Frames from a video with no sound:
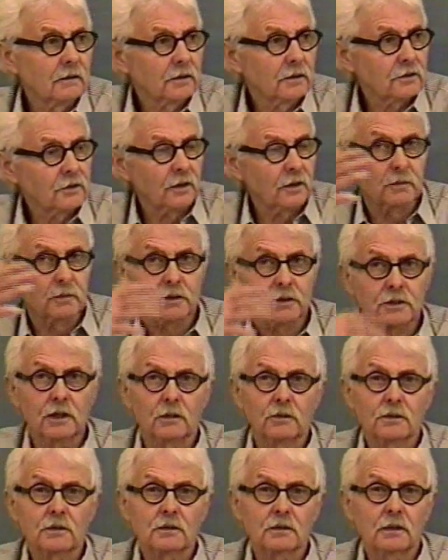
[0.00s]
this gentleman's
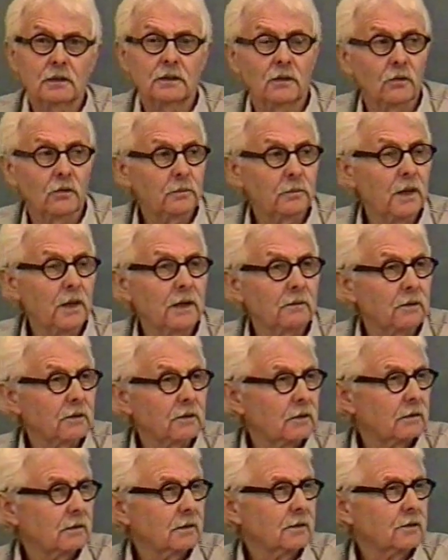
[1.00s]
house in Oak Bay?" It
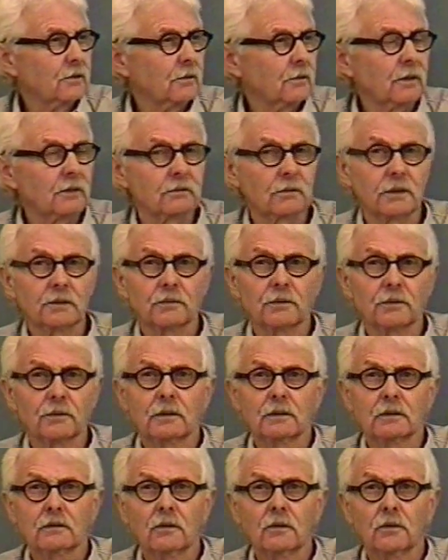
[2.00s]
was situated right where
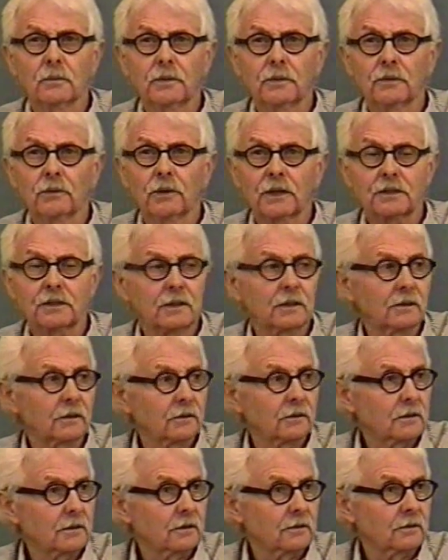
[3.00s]
the Oak Bay Rec
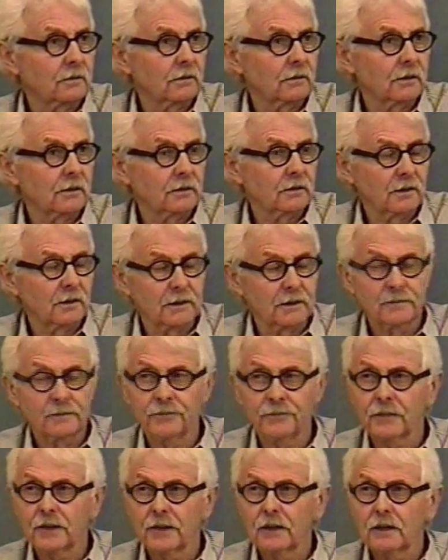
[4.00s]
Center is situated today.
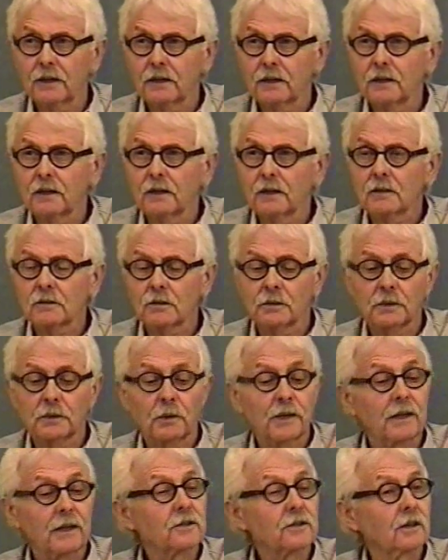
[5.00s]
So
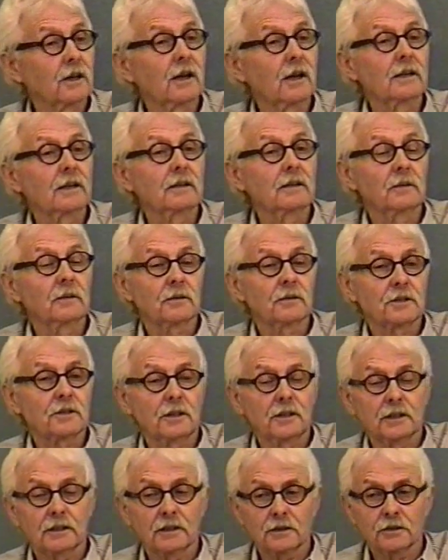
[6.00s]
we went inside, and he was
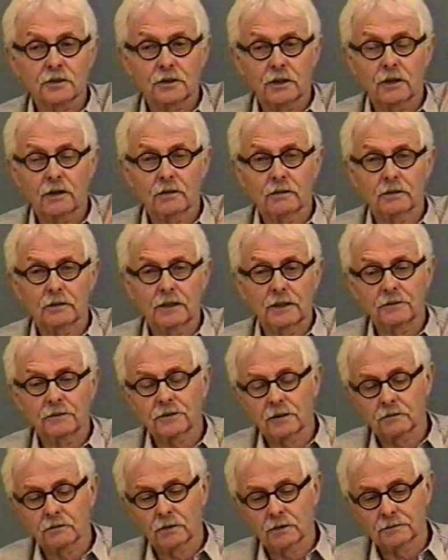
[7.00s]
sitting in a chair, and
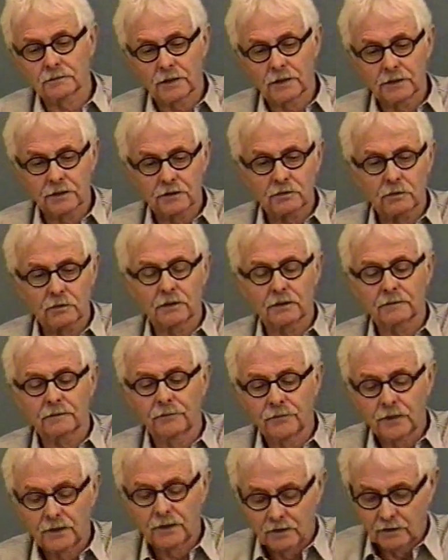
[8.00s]
Dave said, "Well, I just want
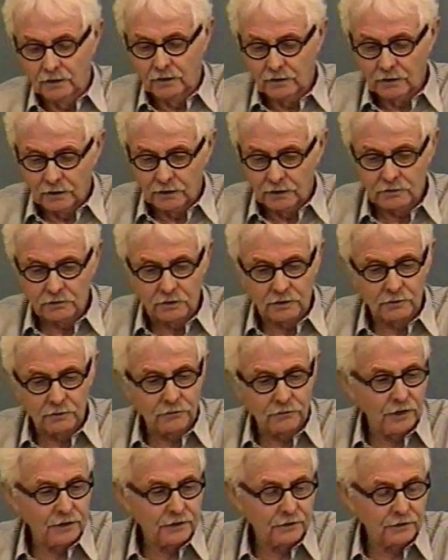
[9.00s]

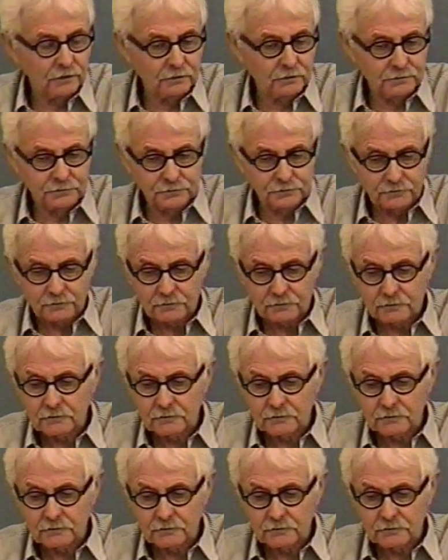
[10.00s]
to find out